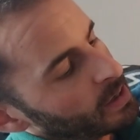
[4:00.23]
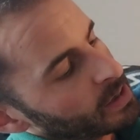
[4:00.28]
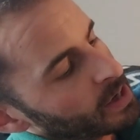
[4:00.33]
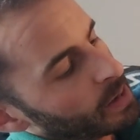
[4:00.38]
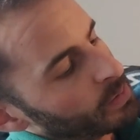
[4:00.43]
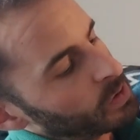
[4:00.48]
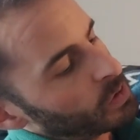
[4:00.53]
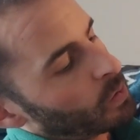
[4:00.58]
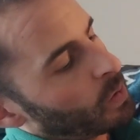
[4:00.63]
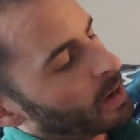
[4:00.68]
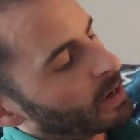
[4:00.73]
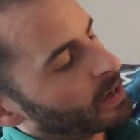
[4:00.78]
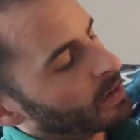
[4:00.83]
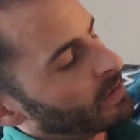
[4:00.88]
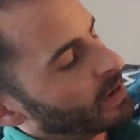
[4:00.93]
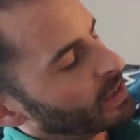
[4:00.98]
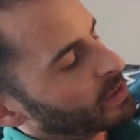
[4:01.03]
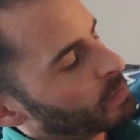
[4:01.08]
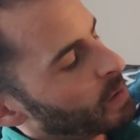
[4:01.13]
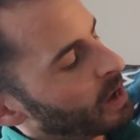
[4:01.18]
times the quantity
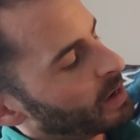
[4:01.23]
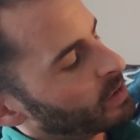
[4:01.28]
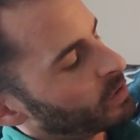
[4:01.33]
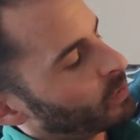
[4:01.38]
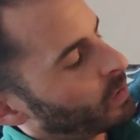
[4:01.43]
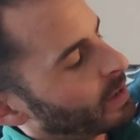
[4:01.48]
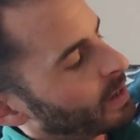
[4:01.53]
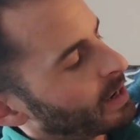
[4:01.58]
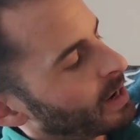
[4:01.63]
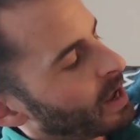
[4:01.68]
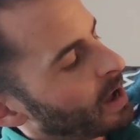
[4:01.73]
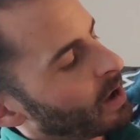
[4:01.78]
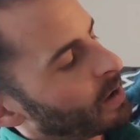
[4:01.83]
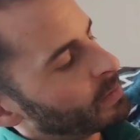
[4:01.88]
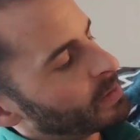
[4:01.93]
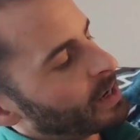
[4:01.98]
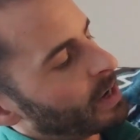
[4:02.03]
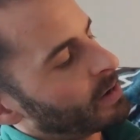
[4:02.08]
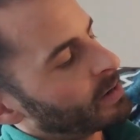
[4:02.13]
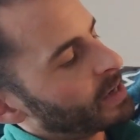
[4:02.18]
of x minus 1, and now
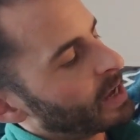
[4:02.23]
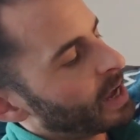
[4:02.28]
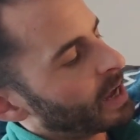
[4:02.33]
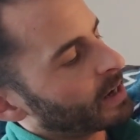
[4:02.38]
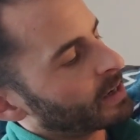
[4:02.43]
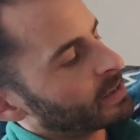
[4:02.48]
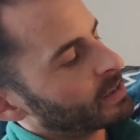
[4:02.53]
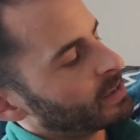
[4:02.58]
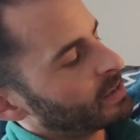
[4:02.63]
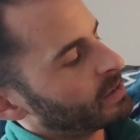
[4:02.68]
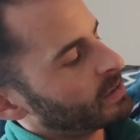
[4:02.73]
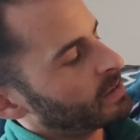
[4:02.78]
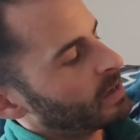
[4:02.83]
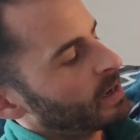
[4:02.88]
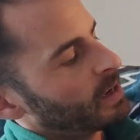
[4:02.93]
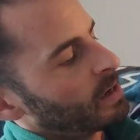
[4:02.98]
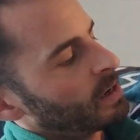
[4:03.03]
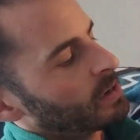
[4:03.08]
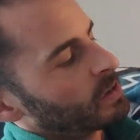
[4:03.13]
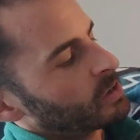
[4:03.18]
I'm down to x's,
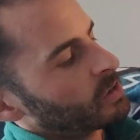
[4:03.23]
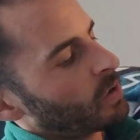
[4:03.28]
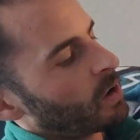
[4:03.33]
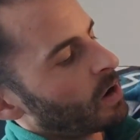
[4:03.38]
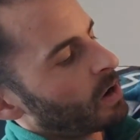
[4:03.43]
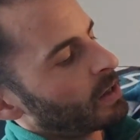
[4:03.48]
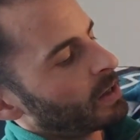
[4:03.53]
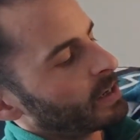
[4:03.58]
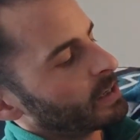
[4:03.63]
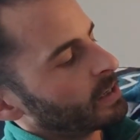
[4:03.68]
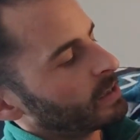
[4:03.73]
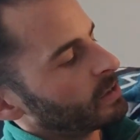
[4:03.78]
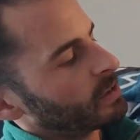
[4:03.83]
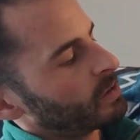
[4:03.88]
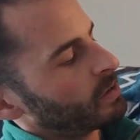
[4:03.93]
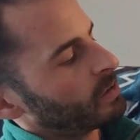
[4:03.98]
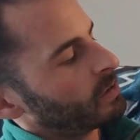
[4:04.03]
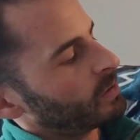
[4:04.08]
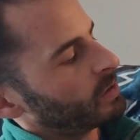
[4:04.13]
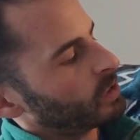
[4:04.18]
so all I need to
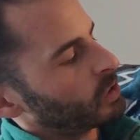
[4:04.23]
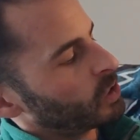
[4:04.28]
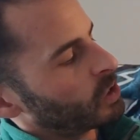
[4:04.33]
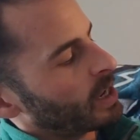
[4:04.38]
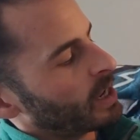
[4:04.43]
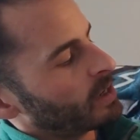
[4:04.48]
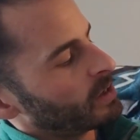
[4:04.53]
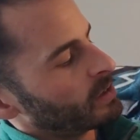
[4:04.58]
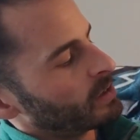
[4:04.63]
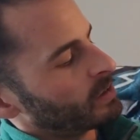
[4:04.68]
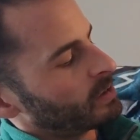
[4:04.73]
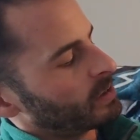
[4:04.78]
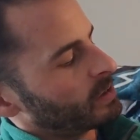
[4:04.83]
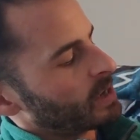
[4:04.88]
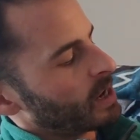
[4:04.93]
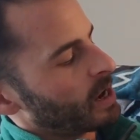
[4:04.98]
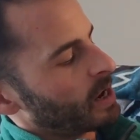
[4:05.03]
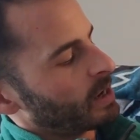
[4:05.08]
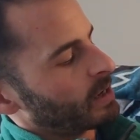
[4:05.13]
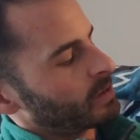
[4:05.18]
do is change the
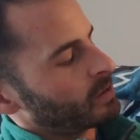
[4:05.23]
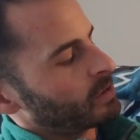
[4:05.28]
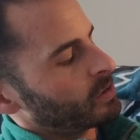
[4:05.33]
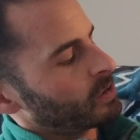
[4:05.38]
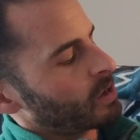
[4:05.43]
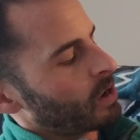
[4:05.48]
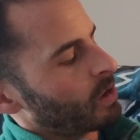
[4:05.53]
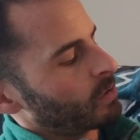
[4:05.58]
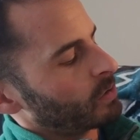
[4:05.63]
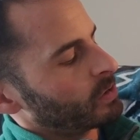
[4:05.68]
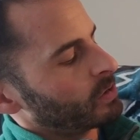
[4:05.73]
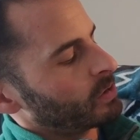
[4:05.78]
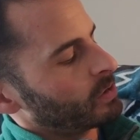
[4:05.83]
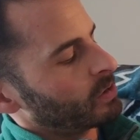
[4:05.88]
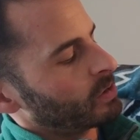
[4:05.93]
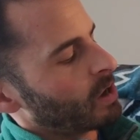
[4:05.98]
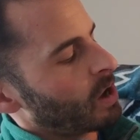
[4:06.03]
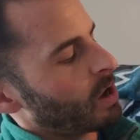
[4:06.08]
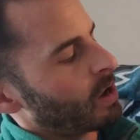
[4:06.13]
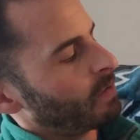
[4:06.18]
sign. So to
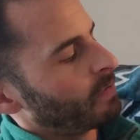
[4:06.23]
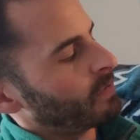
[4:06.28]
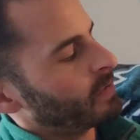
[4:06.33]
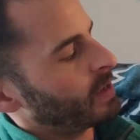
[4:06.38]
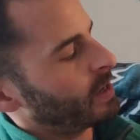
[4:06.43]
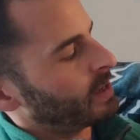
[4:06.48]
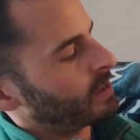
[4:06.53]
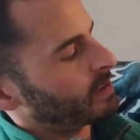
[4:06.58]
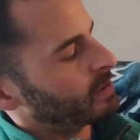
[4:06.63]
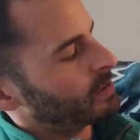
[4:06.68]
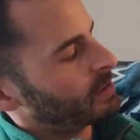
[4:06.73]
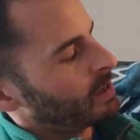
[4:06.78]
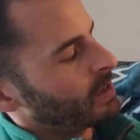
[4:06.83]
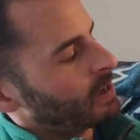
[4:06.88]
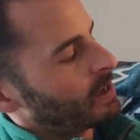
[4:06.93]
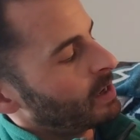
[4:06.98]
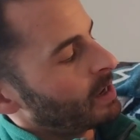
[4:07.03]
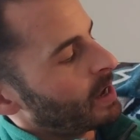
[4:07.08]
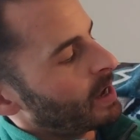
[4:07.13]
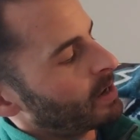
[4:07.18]
solve this,
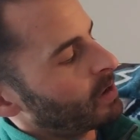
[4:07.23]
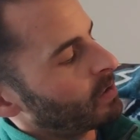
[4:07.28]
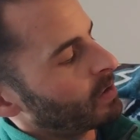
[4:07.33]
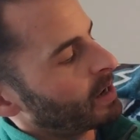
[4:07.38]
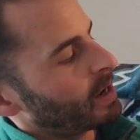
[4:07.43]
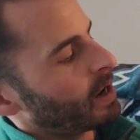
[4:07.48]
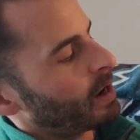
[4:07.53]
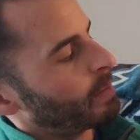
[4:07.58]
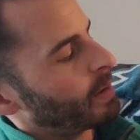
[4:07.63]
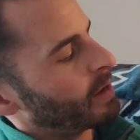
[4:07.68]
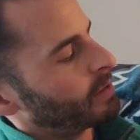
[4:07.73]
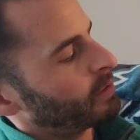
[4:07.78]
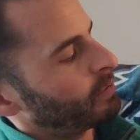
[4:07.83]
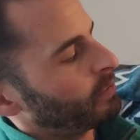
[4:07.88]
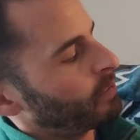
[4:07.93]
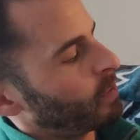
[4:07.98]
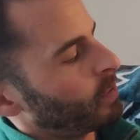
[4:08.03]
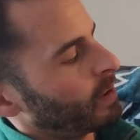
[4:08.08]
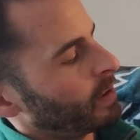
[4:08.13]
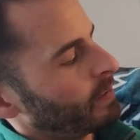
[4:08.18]
I don't care about the
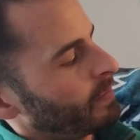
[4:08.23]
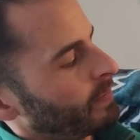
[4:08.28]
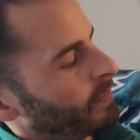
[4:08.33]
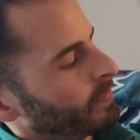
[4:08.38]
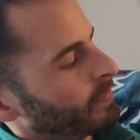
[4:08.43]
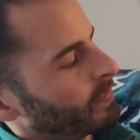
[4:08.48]
4.